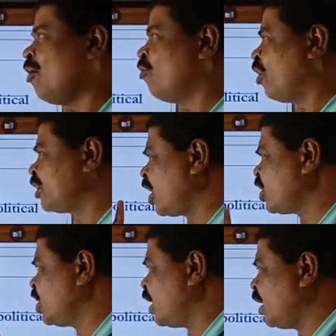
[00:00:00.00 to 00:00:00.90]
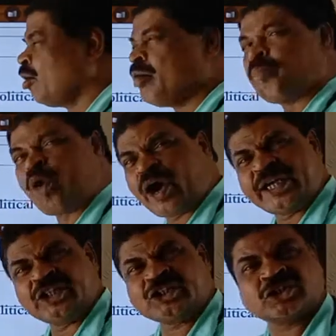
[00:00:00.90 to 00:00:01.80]
what are the
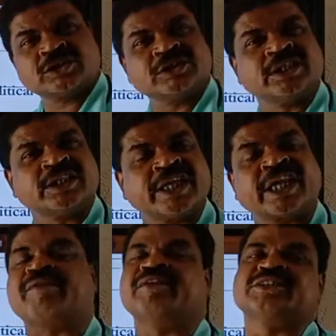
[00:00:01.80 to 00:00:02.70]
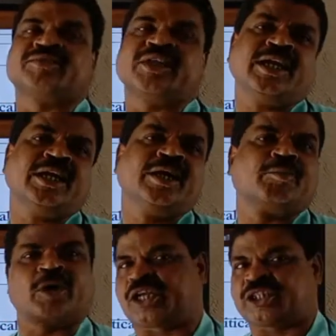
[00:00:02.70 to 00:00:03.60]
points in the relevance of the
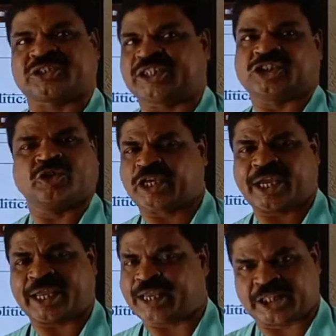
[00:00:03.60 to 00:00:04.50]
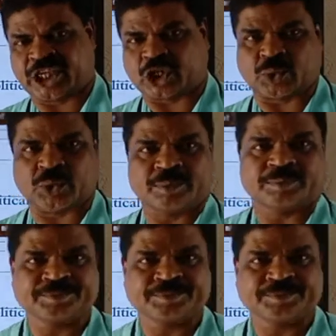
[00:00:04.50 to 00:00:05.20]
political science. Okay, thank you.